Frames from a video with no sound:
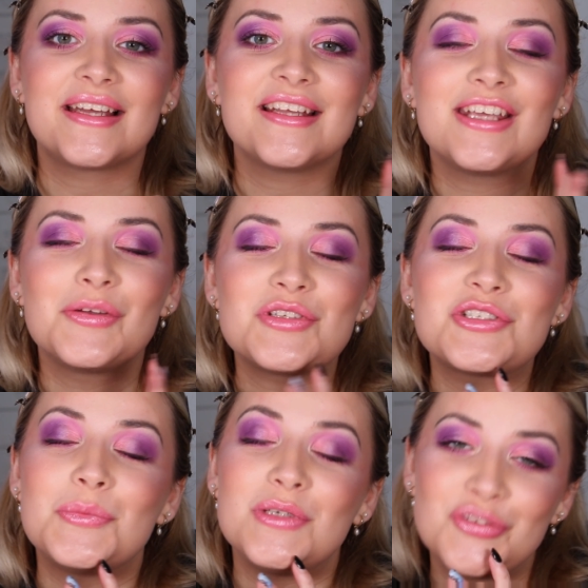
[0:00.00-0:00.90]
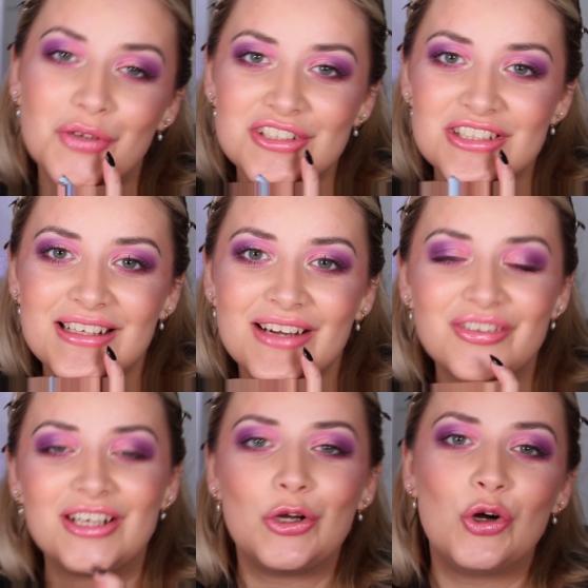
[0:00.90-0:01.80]
Thank you so much for watching. I
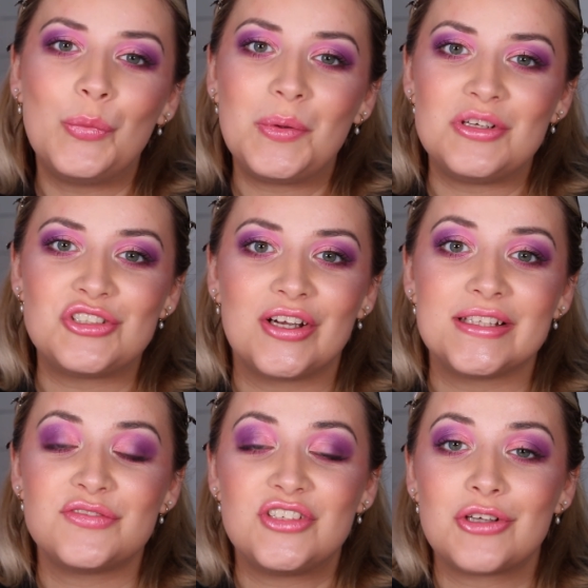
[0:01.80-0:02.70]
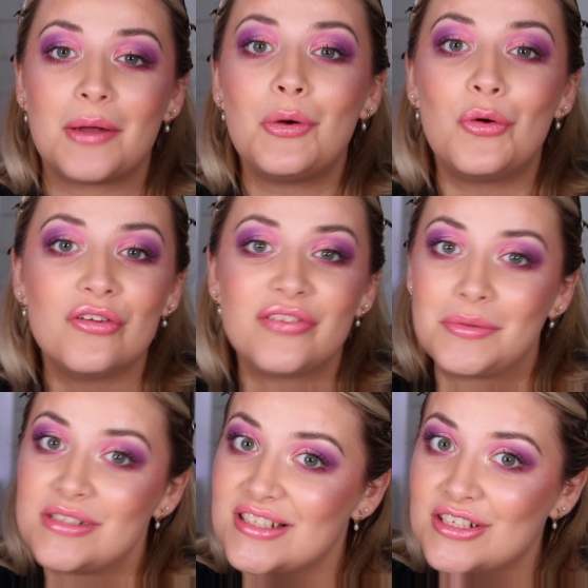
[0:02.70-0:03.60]
really hope you enjoyed this video and hopefully
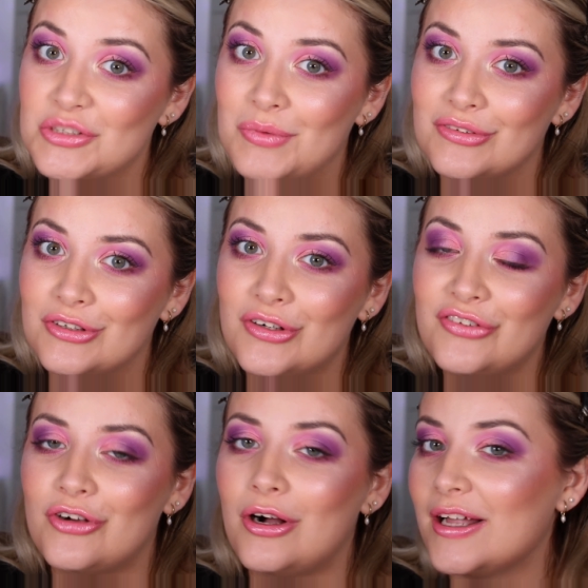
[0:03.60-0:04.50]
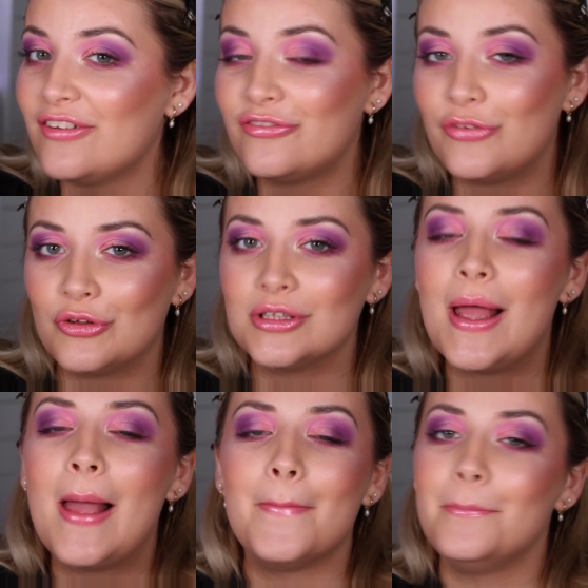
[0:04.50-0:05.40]
we'll see you tomorrow for a full
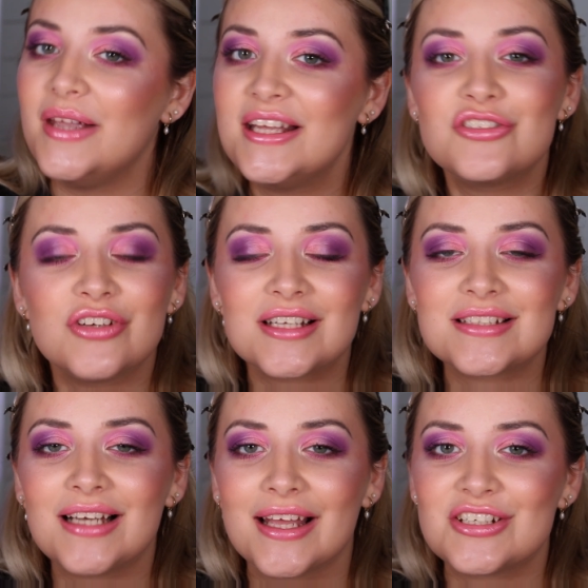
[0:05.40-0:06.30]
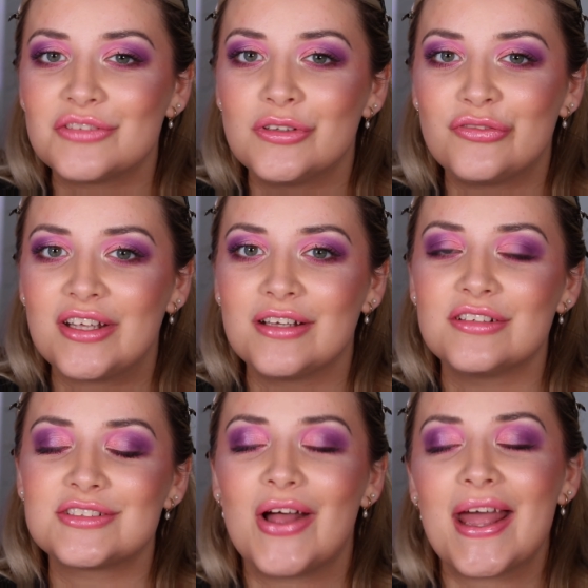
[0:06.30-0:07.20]
Matrix collection
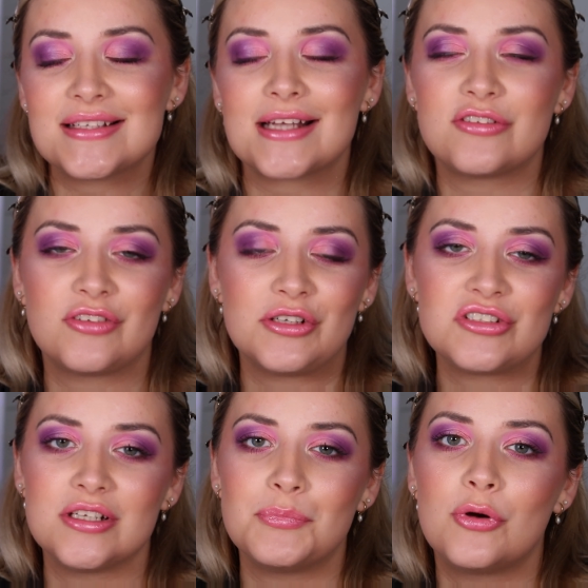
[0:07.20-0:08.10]
reveal. So XX Revolution